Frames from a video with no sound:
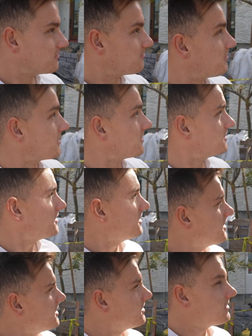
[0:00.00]
But
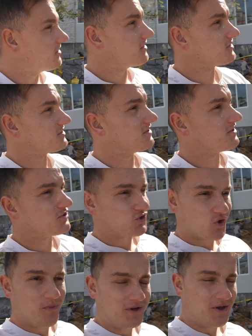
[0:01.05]
there's
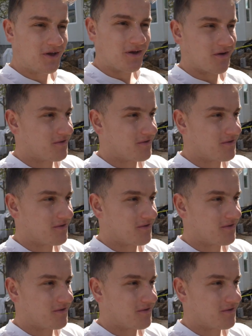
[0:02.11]
so many